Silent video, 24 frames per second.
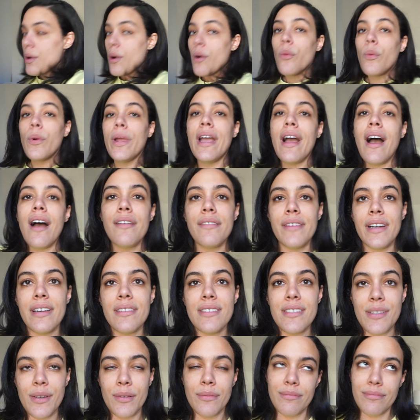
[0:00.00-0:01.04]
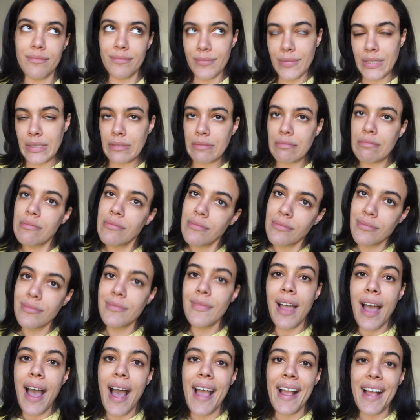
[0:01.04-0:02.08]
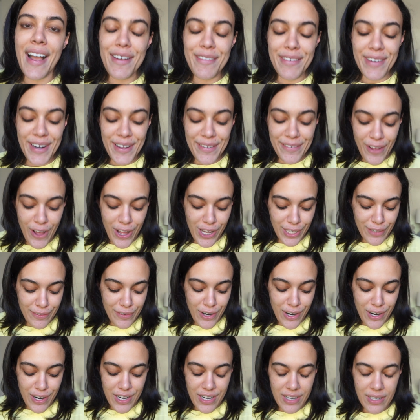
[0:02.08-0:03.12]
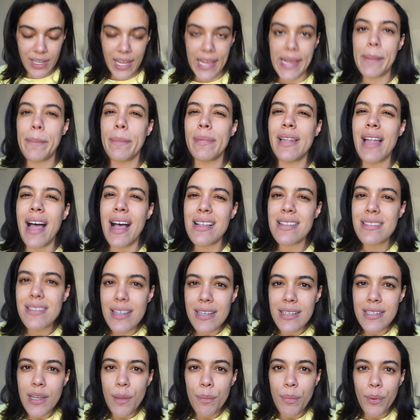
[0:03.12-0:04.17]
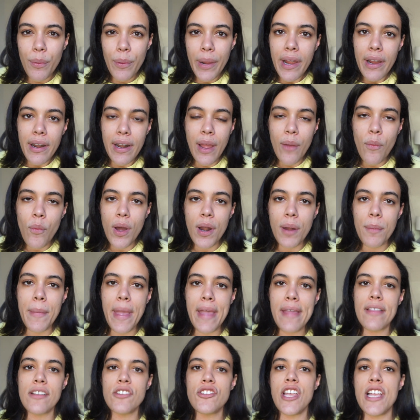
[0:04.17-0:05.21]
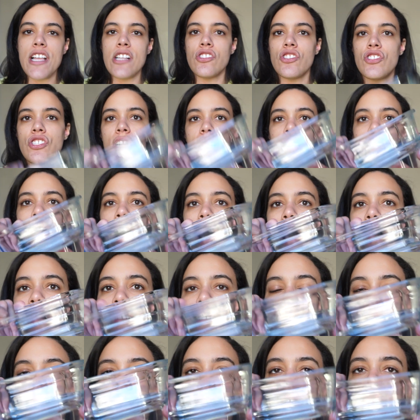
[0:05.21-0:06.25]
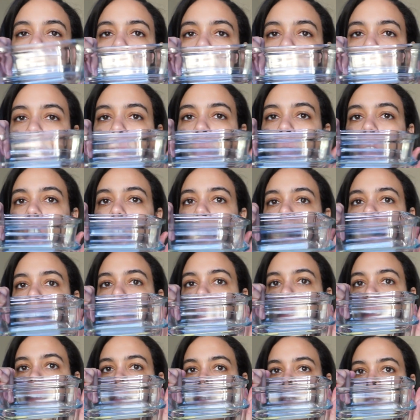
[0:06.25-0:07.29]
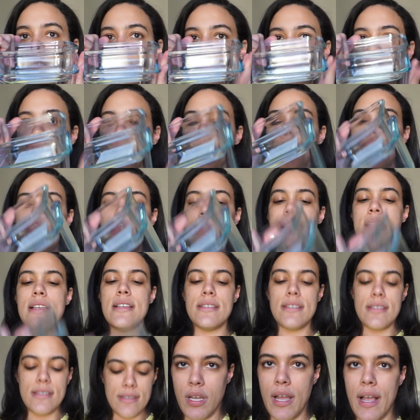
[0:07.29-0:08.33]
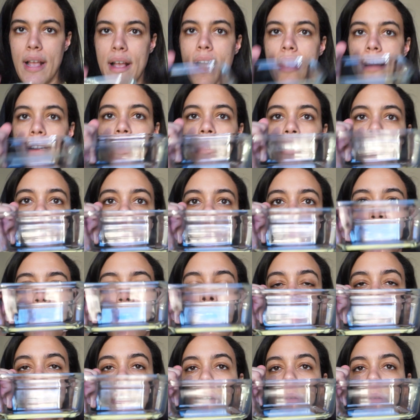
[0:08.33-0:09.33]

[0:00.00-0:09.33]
we got rid of, I got rid of all of our like plastic Tupperware, and I want to make the change to glass. So I got two of these. I got a smaller